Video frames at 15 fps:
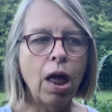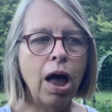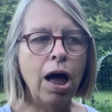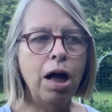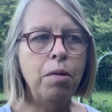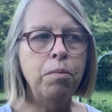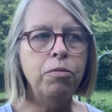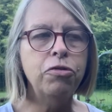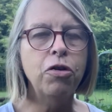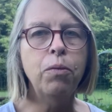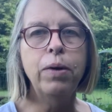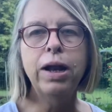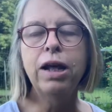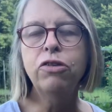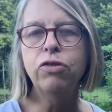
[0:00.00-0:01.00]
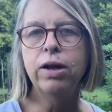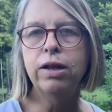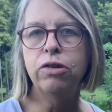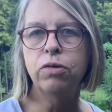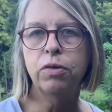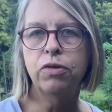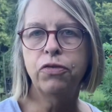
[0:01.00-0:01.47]
So what I try to
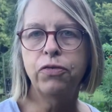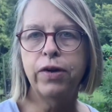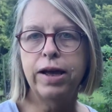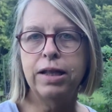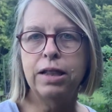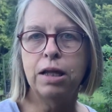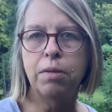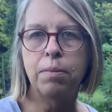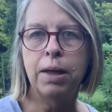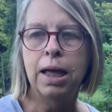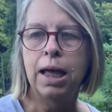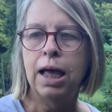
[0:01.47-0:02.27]
do is find them,